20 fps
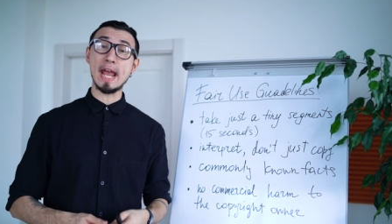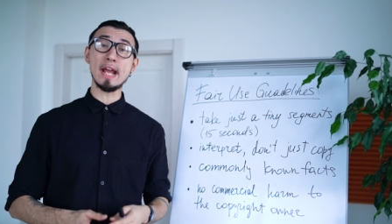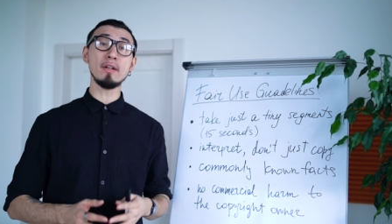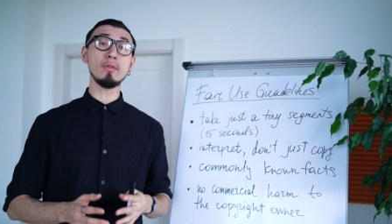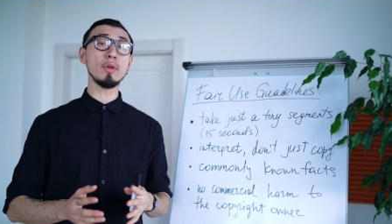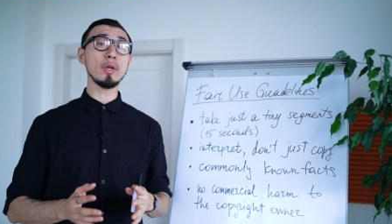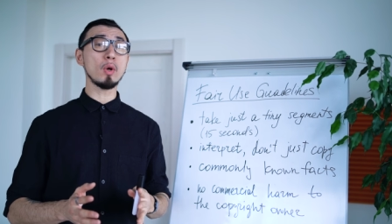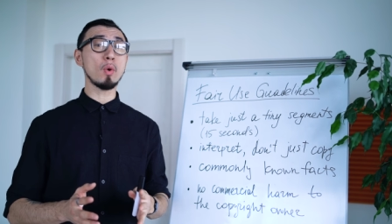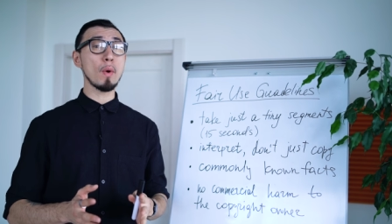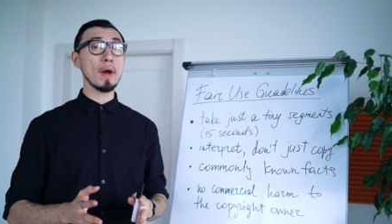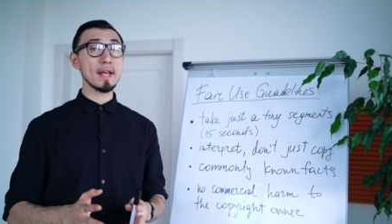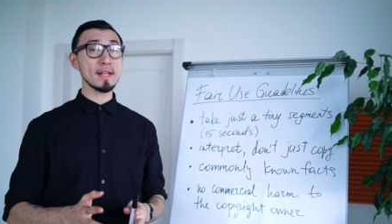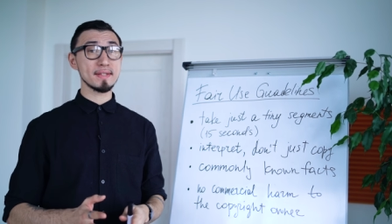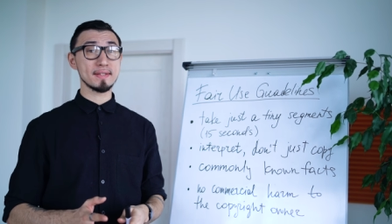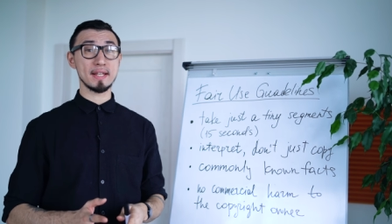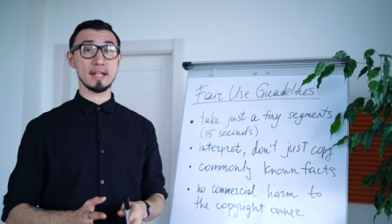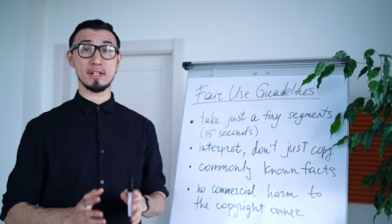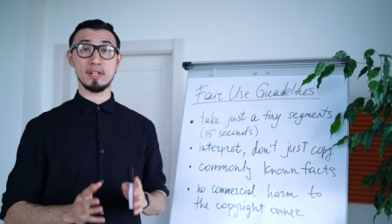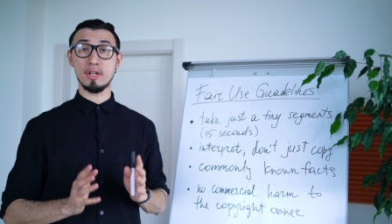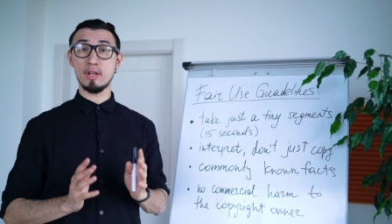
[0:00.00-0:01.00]
and
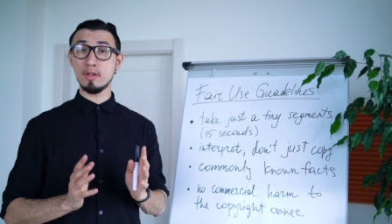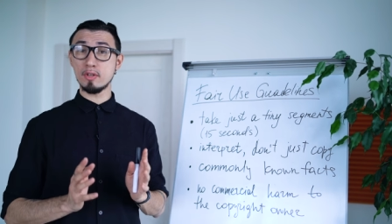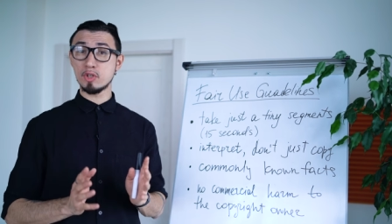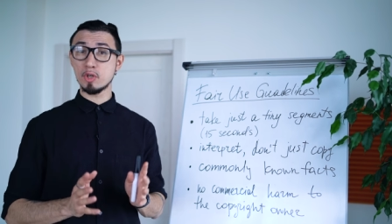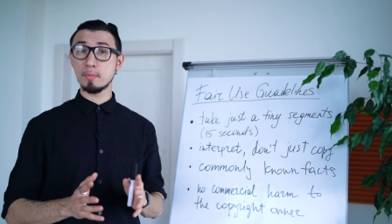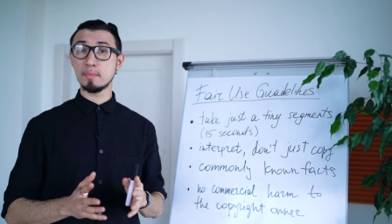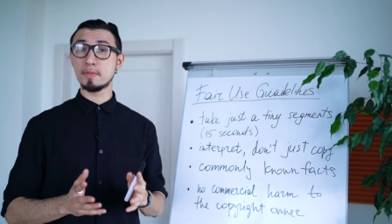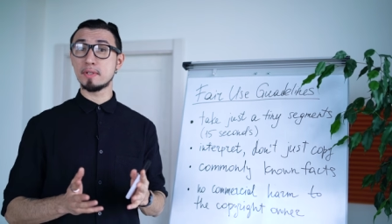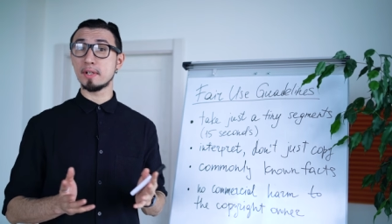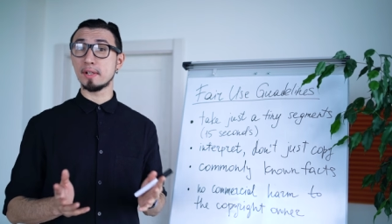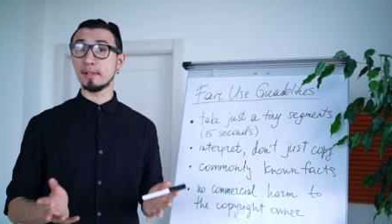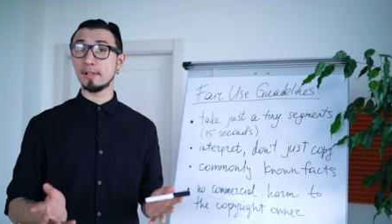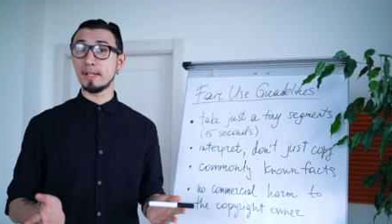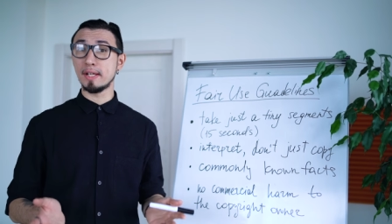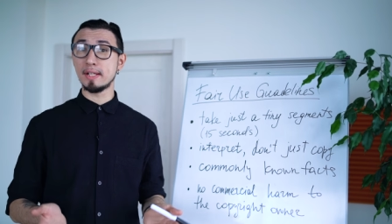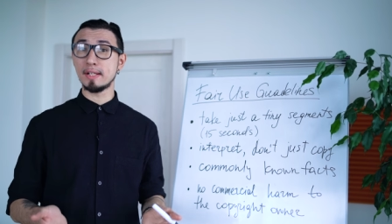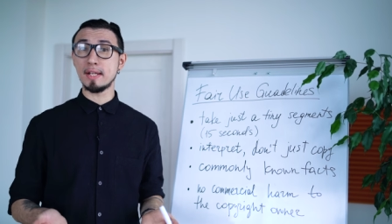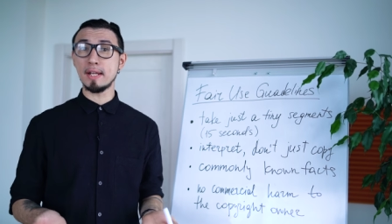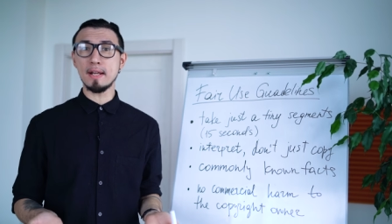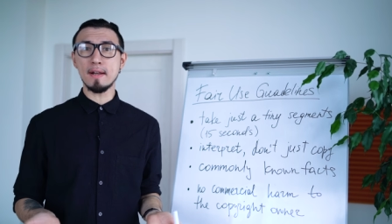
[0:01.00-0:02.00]
request that YouTube
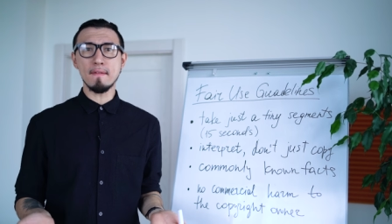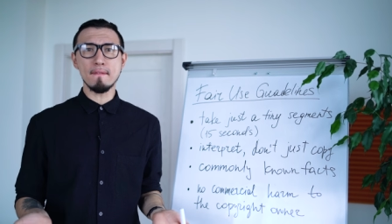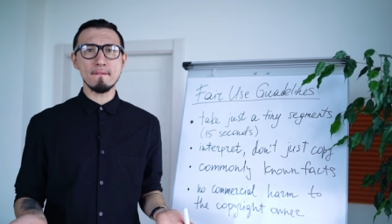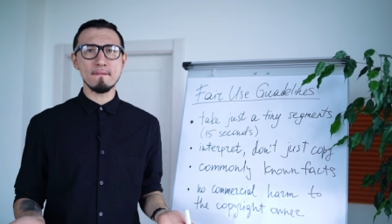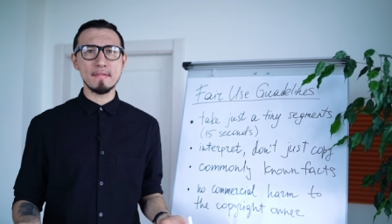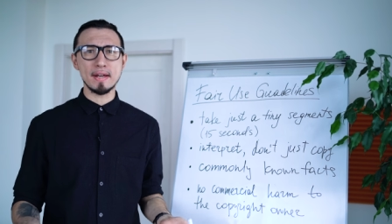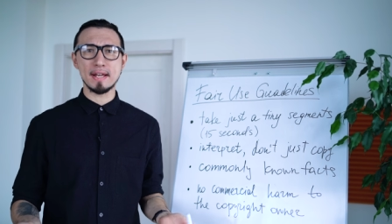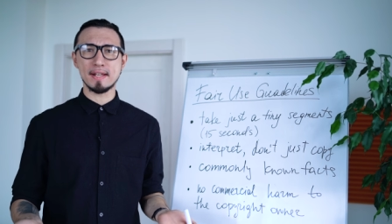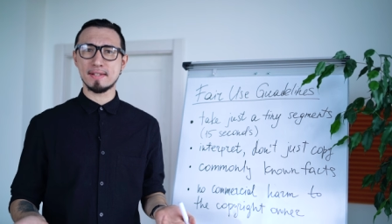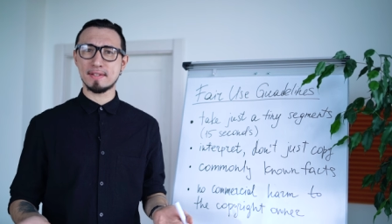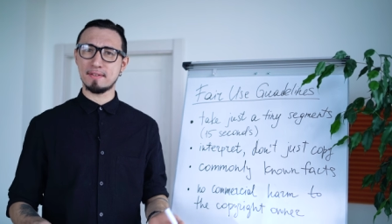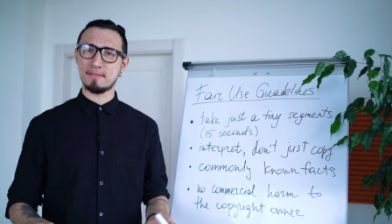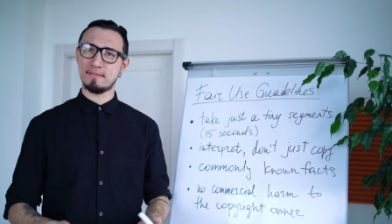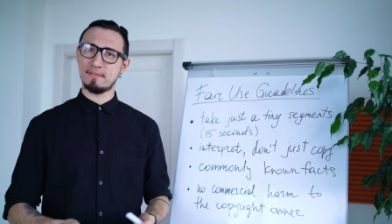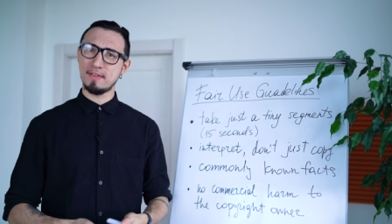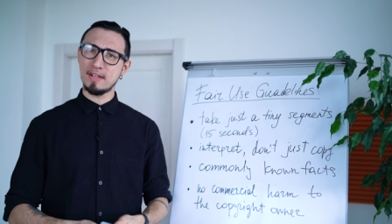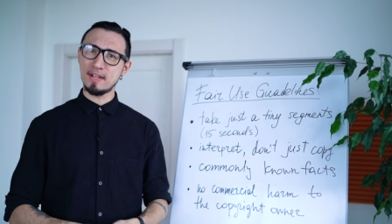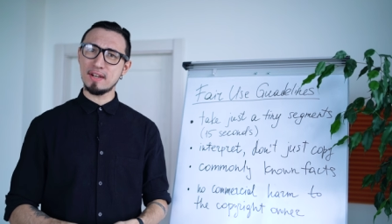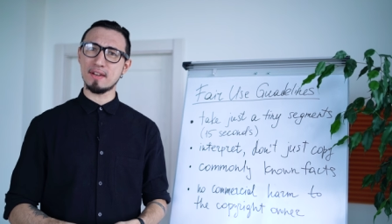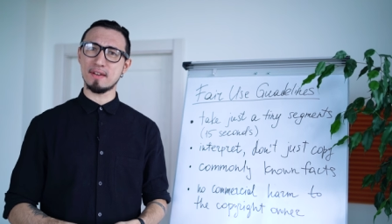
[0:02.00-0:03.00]
delete inoffensive
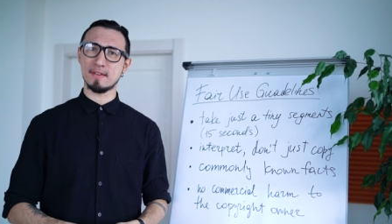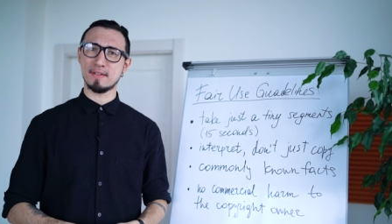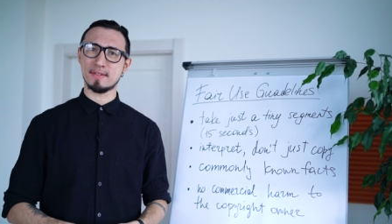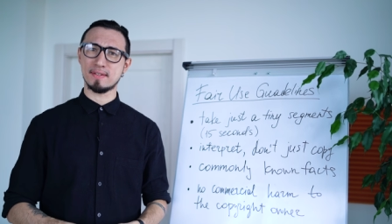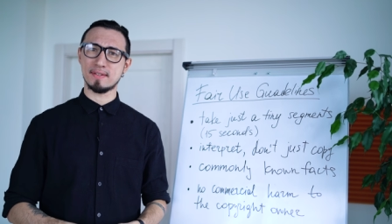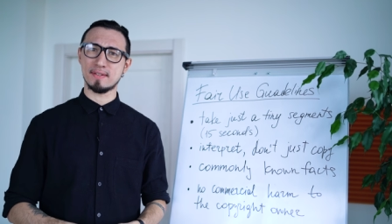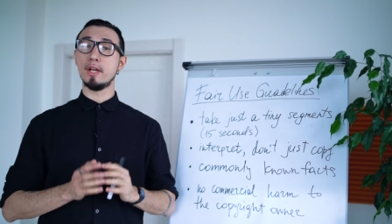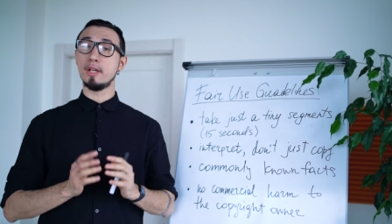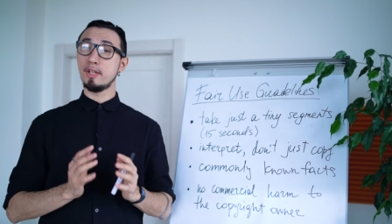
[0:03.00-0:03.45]
videos.